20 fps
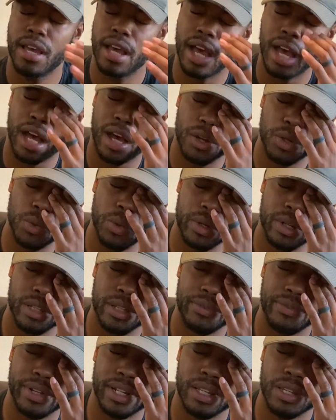I'll do another
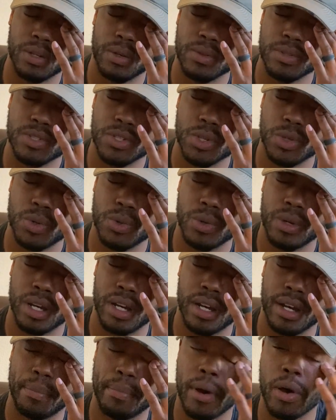video
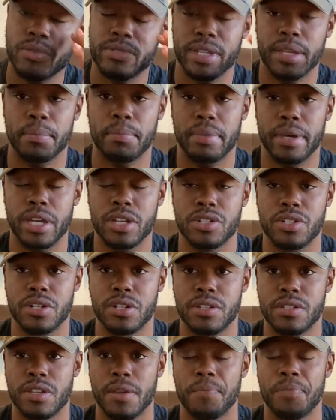too, posting
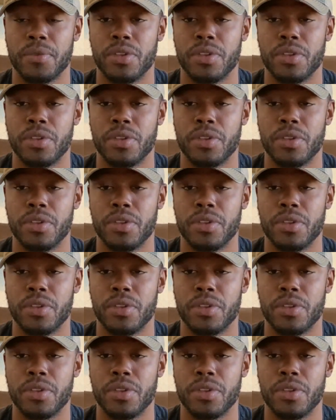pictures.